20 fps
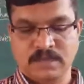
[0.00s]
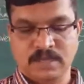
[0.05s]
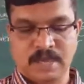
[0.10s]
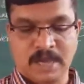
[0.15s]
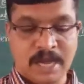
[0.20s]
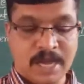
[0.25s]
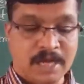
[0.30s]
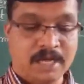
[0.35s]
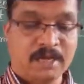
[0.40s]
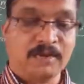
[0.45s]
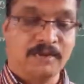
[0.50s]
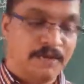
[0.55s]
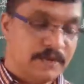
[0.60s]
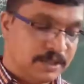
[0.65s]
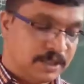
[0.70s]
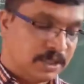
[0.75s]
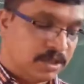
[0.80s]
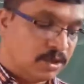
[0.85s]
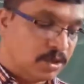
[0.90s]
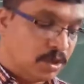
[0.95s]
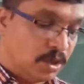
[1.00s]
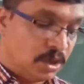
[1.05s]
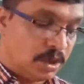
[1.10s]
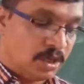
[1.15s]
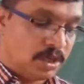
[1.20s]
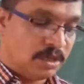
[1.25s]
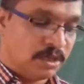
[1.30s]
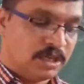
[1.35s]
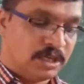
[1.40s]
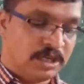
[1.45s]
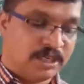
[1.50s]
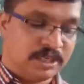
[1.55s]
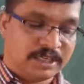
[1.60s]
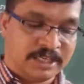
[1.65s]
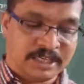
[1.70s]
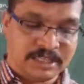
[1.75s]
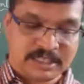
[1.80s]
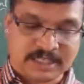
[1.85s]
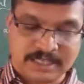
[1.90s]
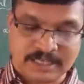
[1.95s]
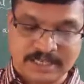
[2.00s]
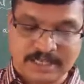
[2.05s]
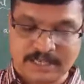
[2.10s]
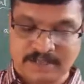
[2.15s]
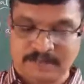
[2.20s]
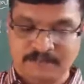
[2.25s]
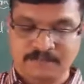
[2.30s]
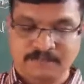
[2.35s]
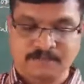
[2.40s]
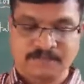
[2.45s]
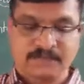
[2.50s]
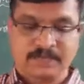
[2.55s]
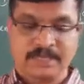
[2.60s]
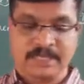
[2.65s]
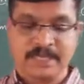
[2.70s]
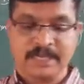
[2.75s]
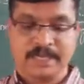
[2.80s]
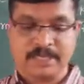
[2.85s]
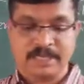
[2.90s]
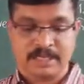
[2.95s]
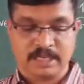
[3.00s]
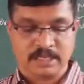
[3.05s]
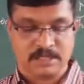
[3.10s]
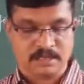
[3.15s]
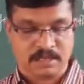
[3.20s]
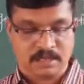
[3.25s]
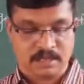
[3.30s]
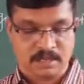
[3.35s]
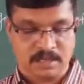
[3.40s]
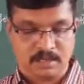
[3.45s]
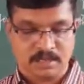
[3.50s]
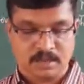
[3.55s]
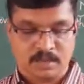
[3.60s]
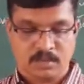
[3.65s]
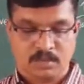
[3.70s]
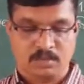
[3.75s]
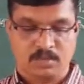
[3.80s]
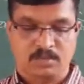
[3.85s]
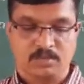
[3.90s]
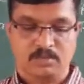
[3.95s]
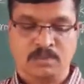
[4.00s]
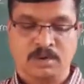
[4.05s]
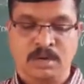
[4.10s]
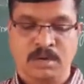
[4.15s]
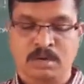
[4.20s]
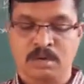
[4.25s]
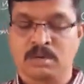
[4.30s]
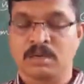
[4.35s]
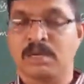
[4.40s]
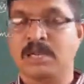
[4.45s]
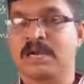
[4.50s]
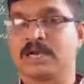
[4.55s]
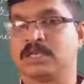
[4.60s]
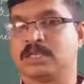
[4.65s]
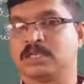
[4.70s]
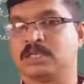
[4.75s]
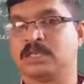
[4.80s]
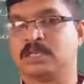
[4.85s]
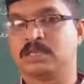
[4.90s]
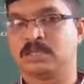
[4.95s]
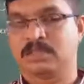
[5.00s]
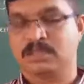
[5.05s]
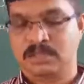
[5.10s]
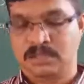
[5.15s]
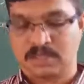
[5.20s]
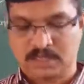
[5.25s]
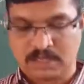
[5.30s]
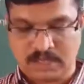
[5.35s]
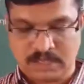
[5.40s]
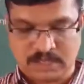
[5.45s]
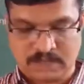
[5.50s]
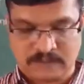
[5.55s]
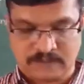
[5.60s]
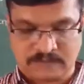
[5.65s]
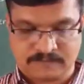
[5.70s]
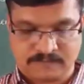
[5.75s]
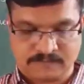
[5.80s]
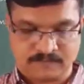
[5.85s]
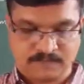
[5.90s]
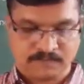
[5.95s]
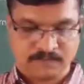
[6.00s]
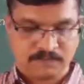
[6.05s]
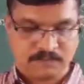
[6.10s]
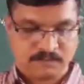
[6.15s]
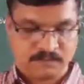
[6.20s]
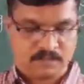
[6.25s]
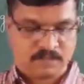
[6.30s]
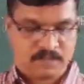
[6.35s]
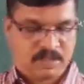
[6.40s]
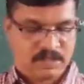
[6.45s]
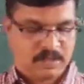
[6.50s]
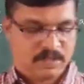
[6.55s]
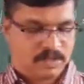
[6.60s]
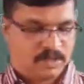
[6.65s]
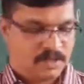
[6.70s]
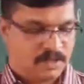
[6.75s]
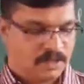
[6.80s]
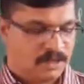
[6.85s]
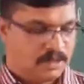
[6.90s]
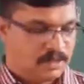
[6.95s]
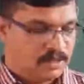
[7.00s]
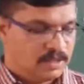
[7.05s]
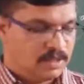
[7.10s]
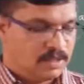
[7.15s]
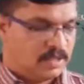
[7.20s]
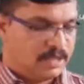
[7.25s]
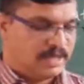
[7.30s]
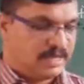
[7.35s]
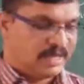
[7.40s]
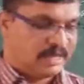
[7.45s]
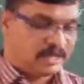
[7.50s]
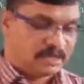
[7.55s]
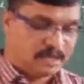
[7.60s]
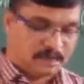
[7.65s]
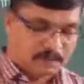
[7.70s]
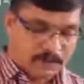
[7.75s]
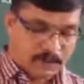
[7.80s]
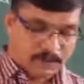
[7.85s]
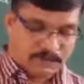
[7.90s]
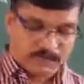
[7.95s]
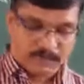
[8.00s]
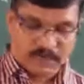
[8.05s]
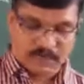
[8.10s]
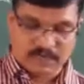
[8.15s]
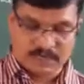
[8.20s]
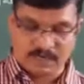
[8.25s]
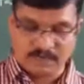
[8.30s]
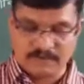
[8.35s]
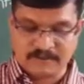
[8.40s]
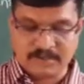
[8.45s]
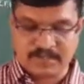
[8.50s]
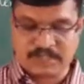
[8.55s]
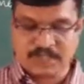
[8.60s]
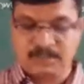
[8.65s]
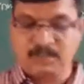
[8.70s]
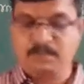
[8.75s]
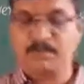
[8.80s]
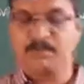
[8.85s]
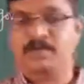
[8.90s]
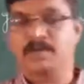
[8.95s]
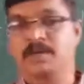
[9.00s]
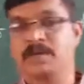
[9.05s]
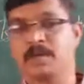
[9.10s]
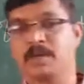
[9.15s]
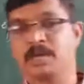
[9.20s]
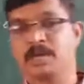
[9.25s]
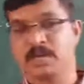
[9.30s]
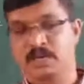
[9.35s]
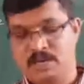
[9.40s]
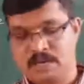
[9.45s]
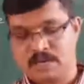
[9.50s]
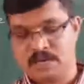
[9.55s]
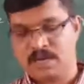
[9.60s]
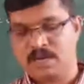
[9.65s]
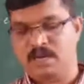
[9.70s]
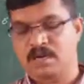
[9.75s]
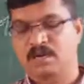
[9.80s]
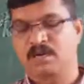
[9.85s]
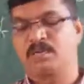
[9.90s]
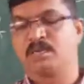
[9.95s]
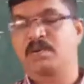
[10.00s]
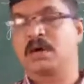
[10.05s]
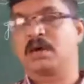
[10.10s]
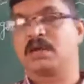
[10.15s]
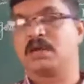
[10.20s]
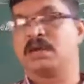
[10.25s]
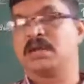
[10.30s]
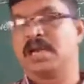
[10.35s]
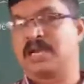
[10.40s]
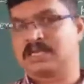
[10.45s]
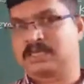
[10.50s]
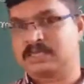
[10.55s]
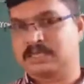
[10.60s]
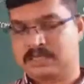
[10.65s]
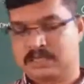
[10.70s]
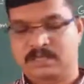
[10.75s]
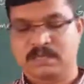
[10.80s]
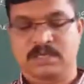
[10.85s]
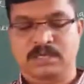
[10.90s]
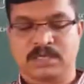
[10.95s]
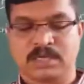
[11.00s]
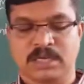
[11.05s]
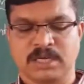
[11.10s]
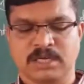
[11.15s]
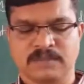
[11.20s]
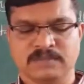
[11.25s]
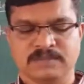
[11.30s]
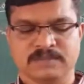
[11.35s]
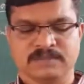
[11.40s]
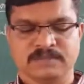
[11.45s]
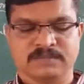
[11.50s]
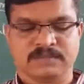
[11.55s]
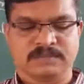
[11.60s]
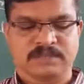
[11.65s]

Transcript: and with a good intention, then it is a moral action, children. So, example for conventional behavior and a moral act, children.